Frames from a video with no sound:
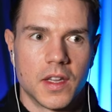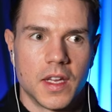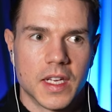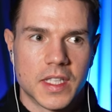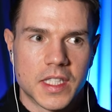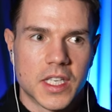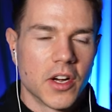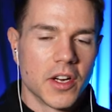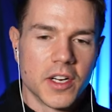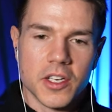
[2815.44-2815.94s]

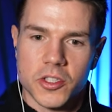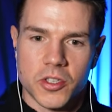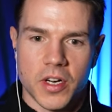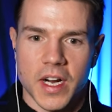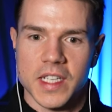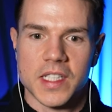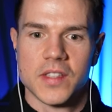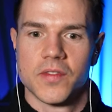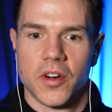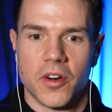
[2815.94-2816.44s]
it's going to
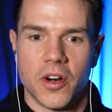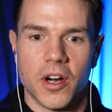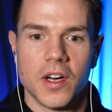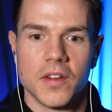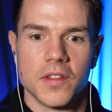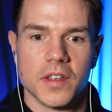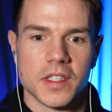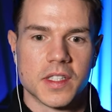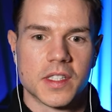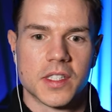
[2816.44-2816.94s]
transfer
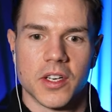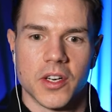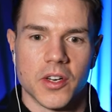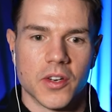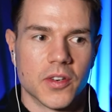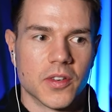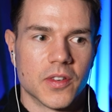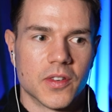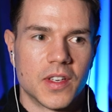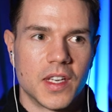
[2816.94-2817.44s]
over.
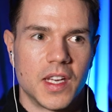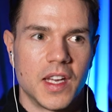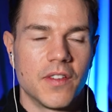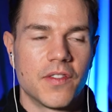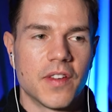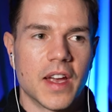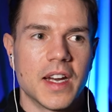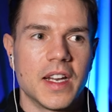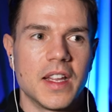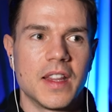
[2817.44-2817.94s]
So
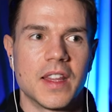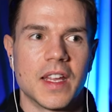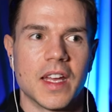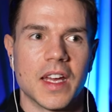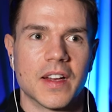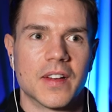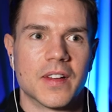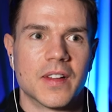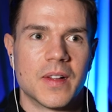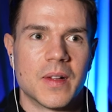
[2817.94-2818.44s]
if
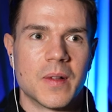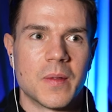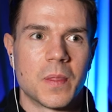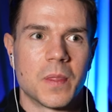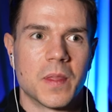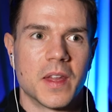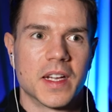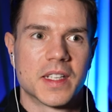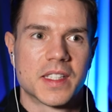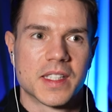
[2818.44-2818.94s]
anything,
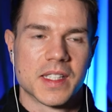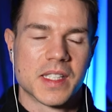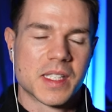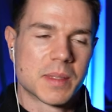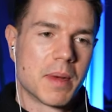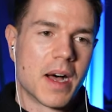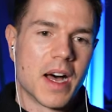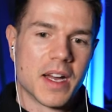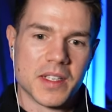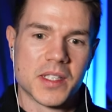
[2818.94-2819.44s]
it's the
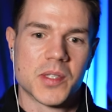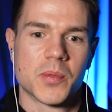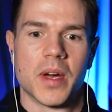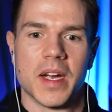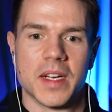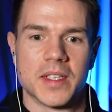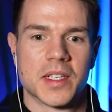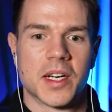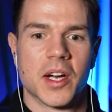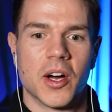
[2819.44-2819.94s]
smartest
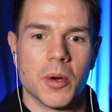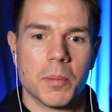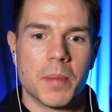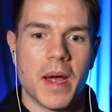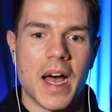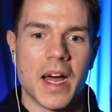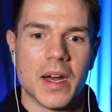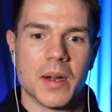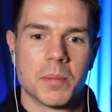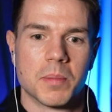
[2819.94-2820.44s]
way to go
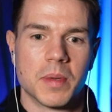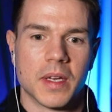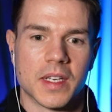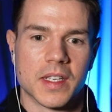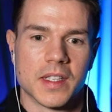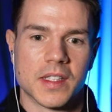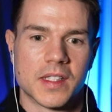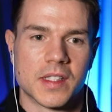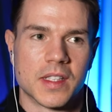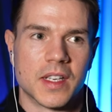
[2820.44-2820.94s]
about it,
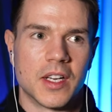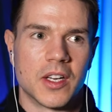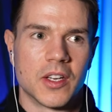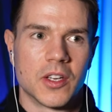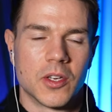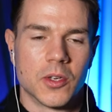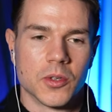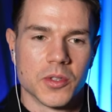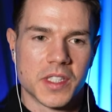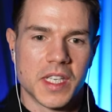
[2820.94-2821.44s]
because
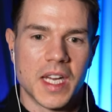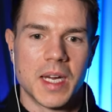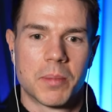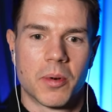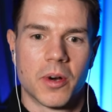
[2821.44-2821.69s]
you'll see